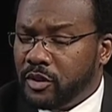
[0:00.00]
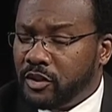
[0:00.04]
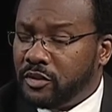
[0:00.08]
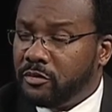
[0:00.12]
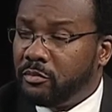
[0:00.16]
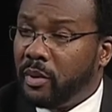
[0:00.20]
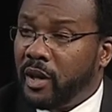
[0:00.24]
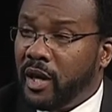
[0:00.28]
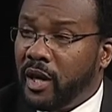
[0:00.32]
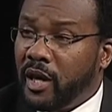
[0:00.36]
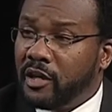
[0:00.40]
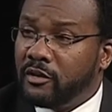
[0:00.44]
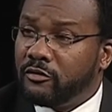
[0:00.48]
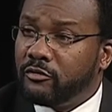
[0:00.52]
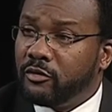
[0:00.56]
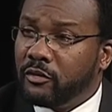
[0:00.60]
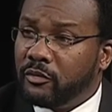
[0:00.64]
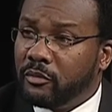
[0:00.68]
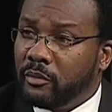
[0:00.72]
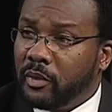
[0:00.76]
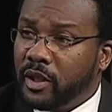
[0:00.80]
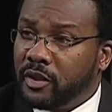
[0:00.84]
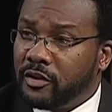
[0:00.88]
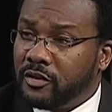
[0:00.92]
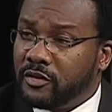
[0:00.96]
pass with
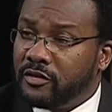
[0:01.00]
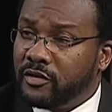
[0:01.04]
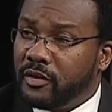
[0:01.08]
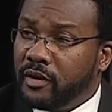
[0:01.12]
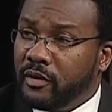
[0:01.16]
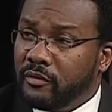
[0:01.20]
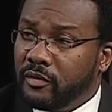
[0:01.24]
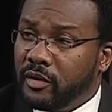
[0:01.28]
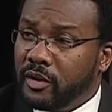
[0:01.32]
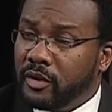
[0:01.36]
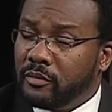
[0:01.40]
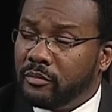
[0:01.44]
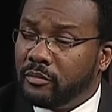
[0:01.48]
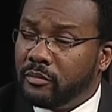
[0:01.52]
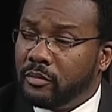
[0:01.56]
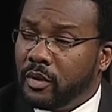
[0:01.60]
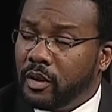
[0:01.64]
about a 70%